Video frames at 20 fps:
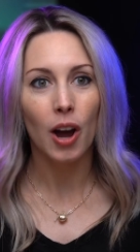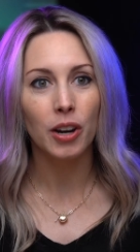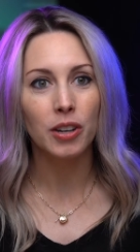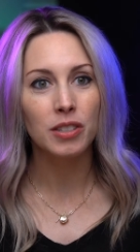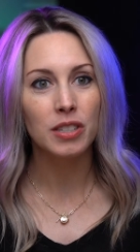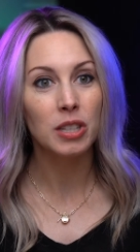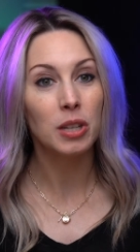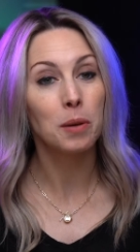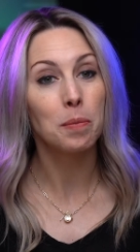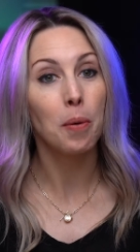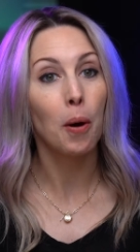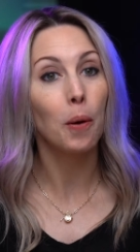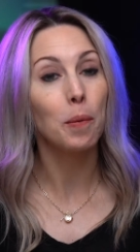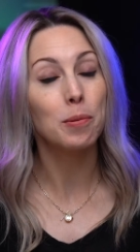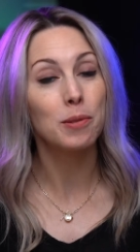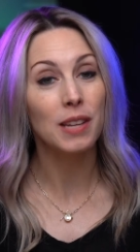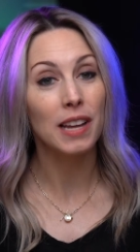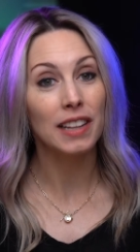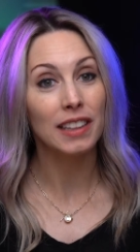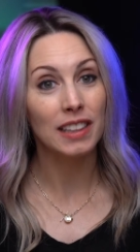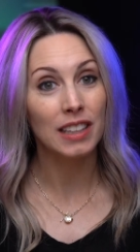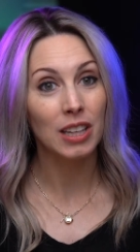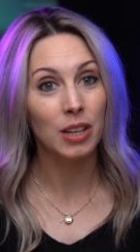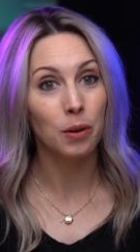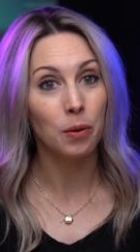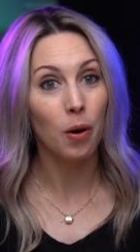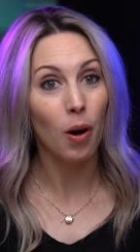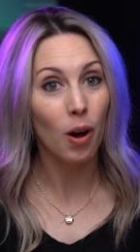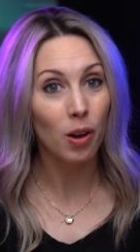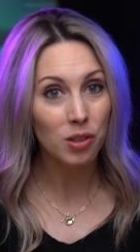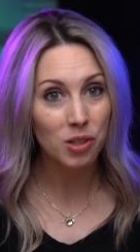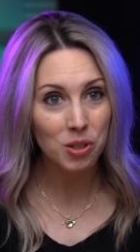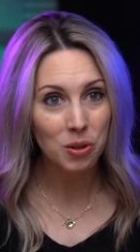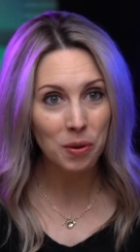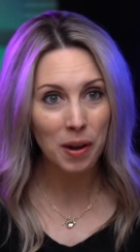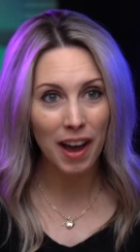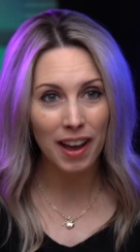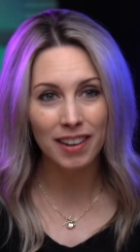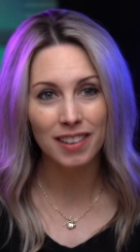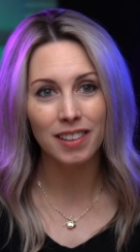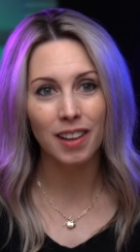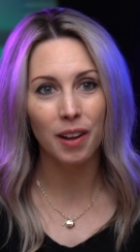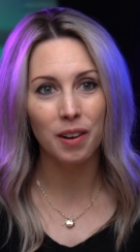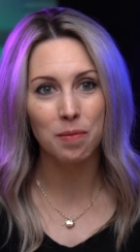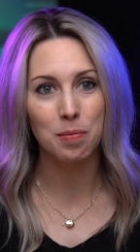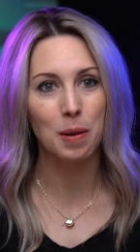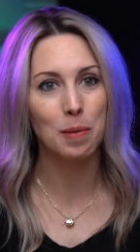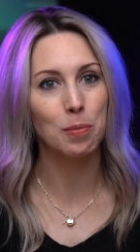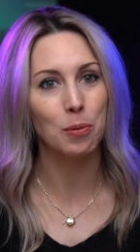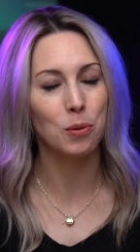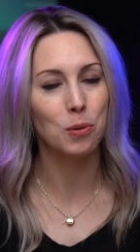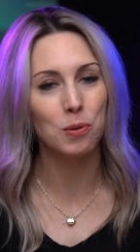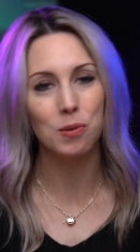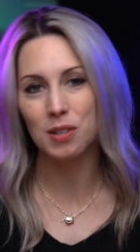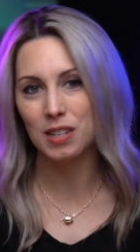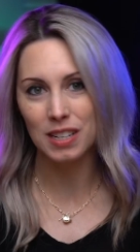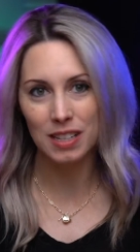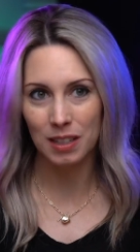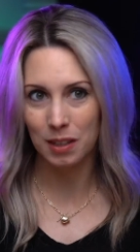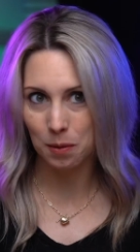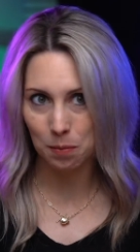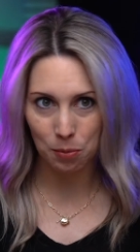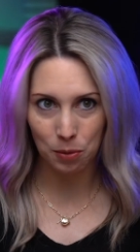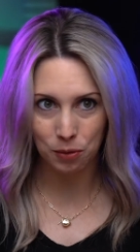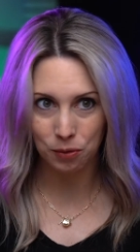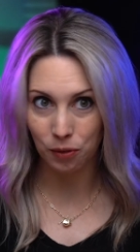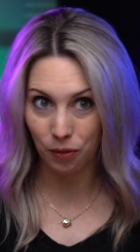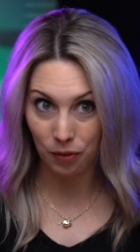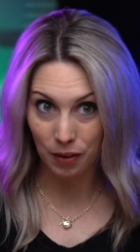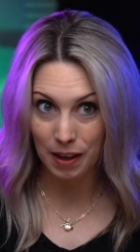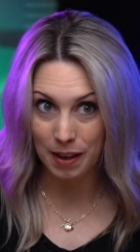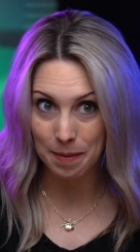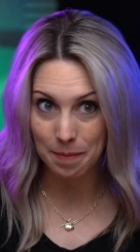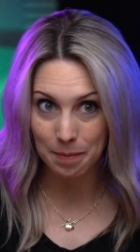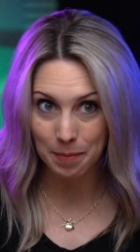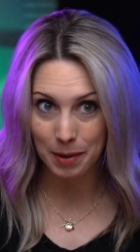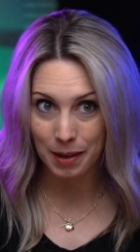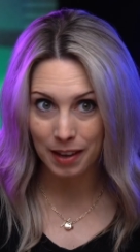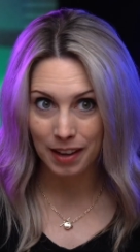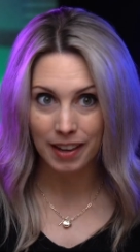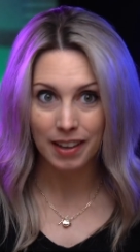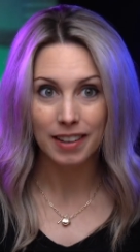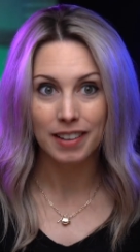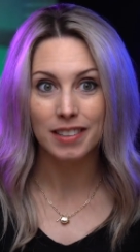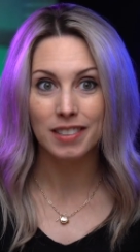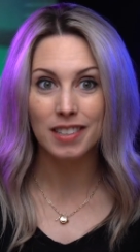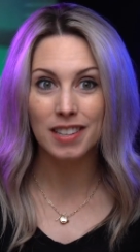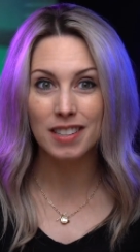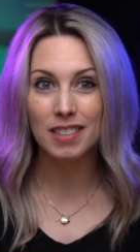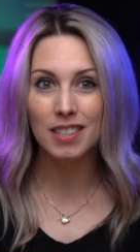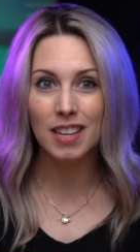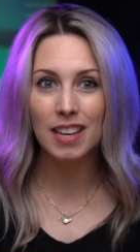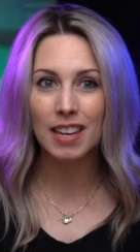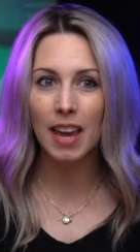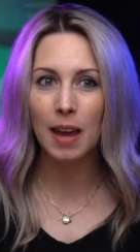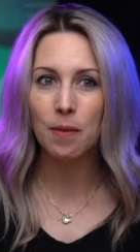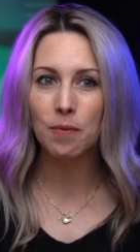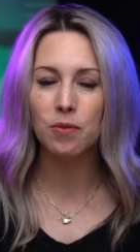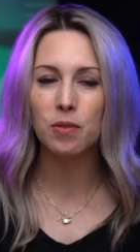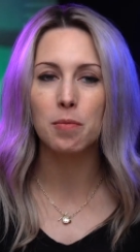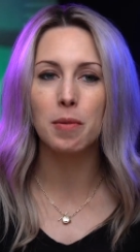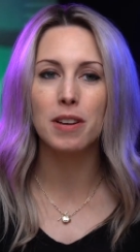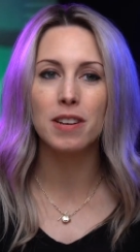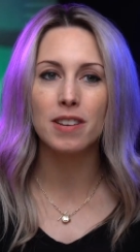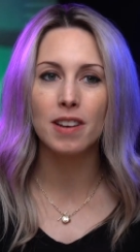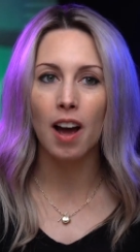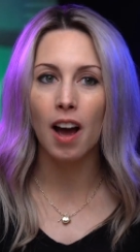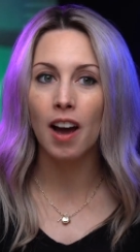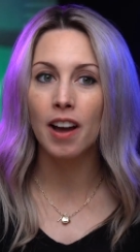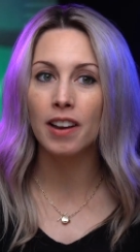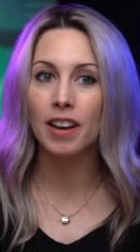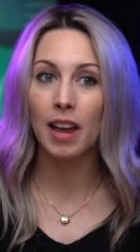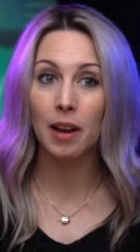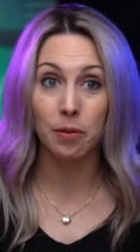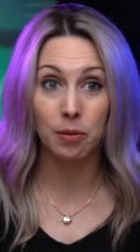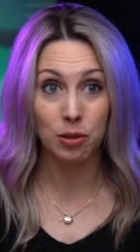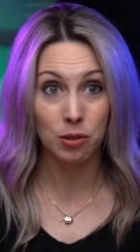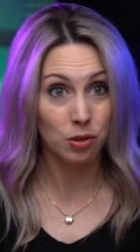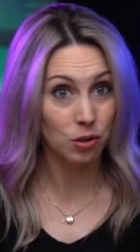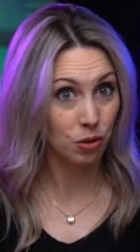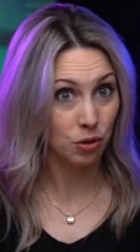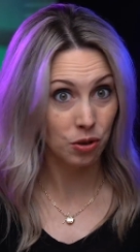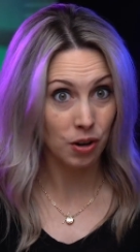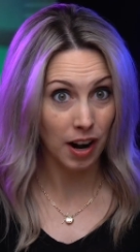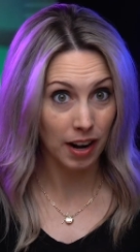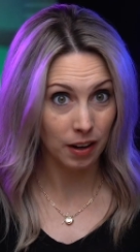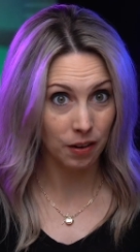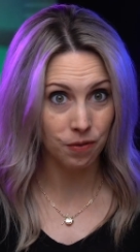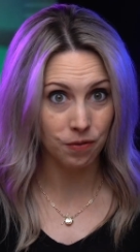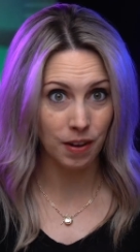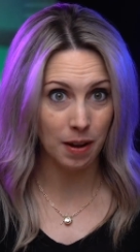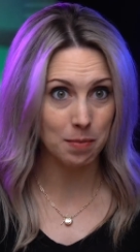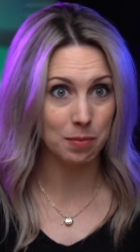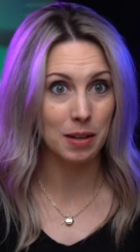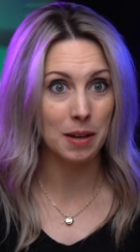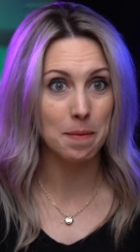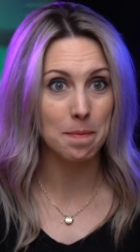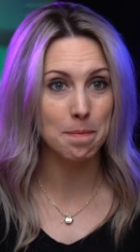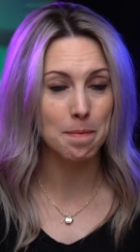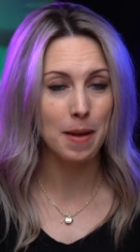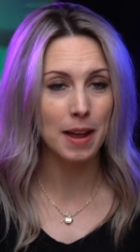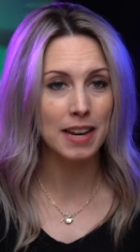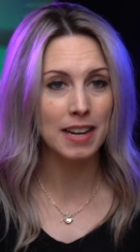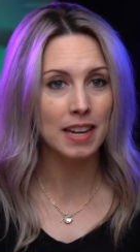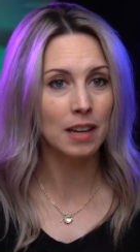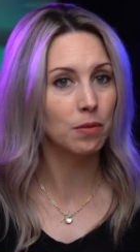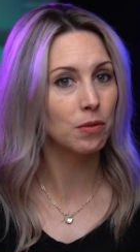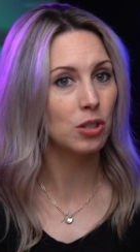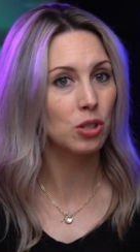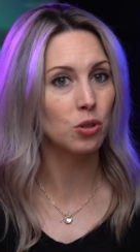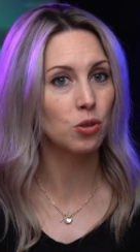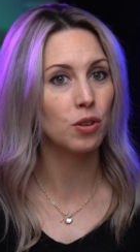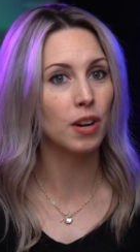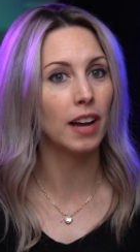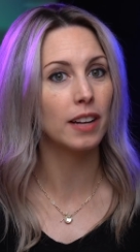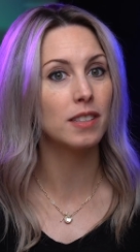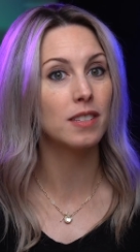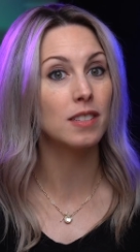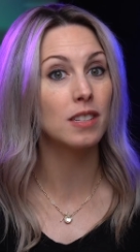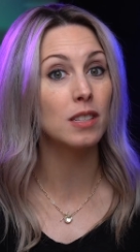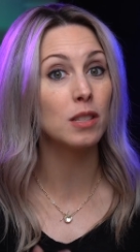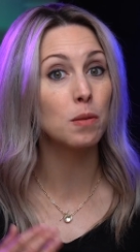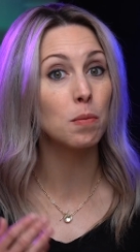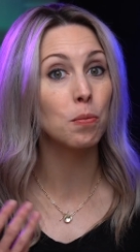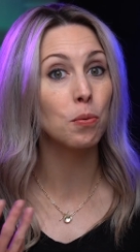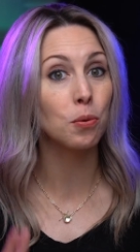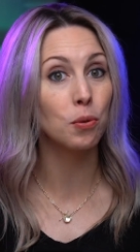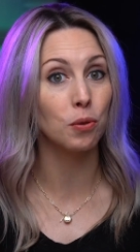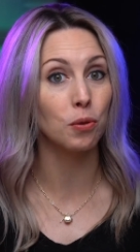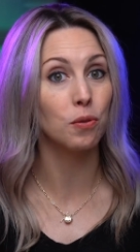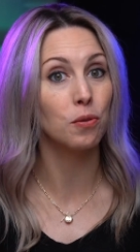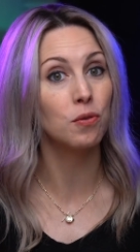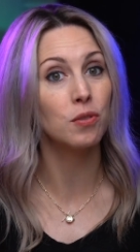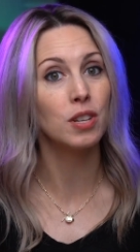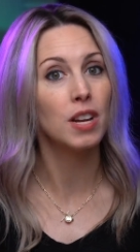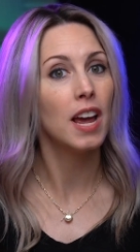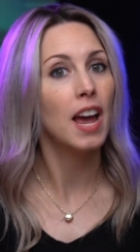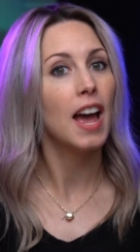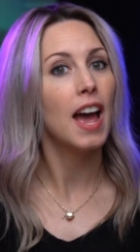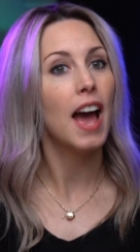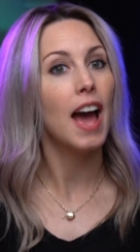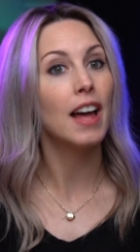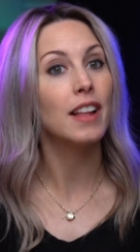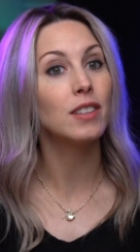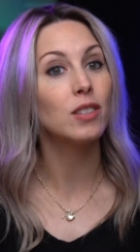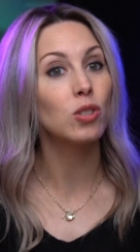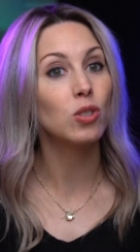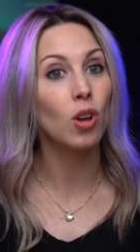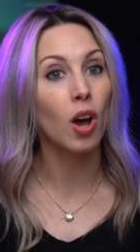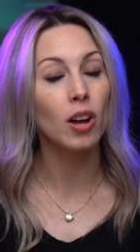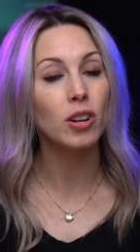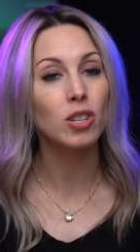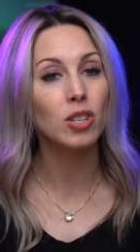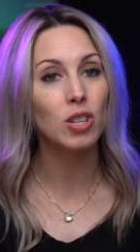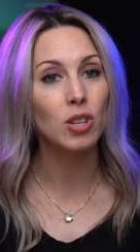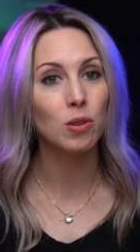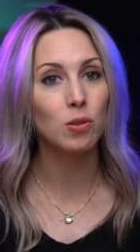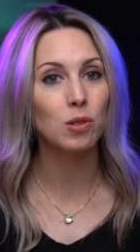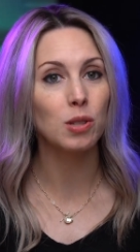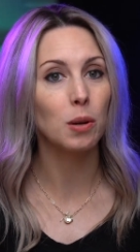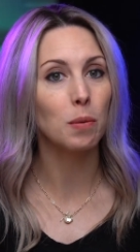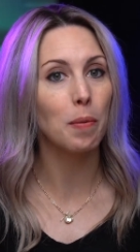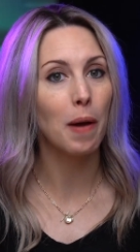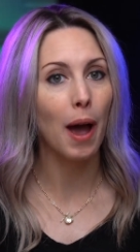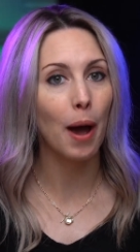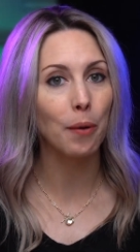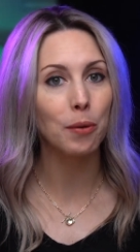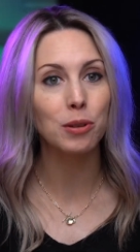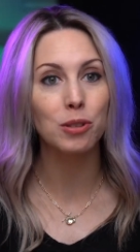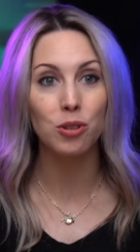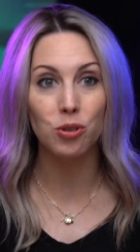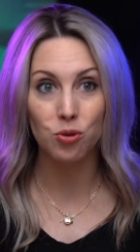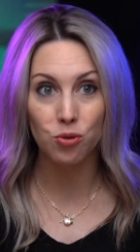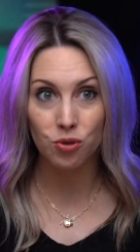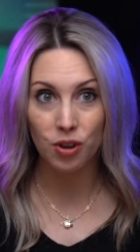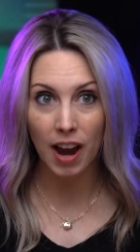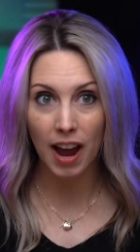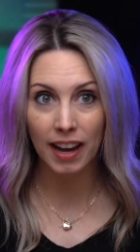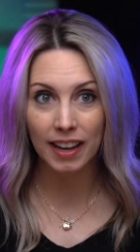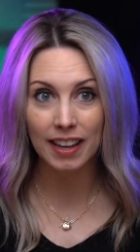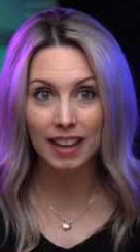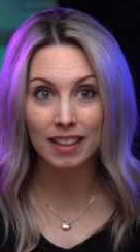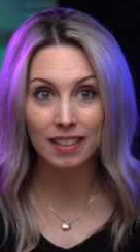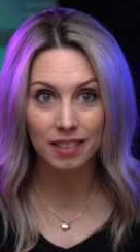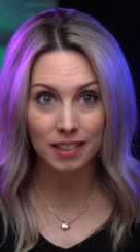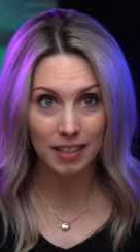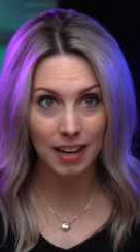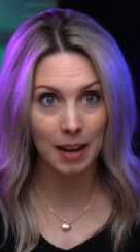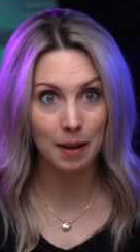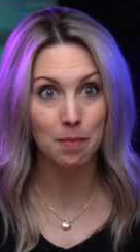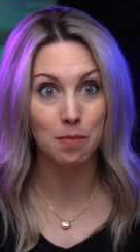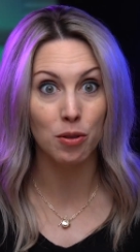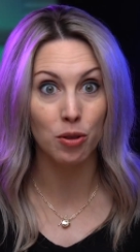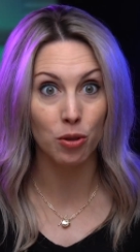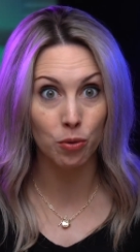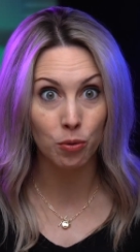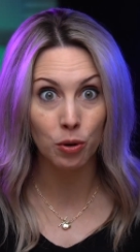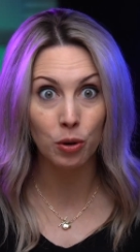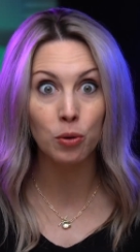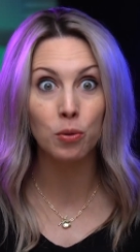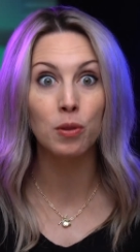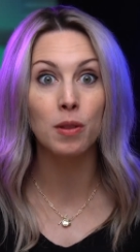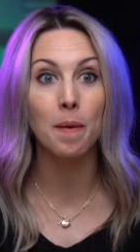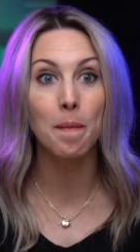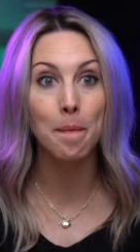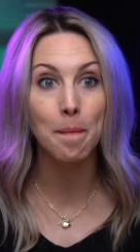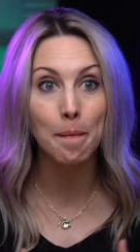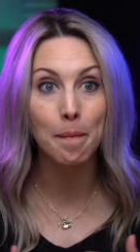Our dear Pope St. Leo also had a lot of people who didn't approve of him. Since he came from a non aristocratic family, many aristocrats disapproved and sought to use their power to drag his name through the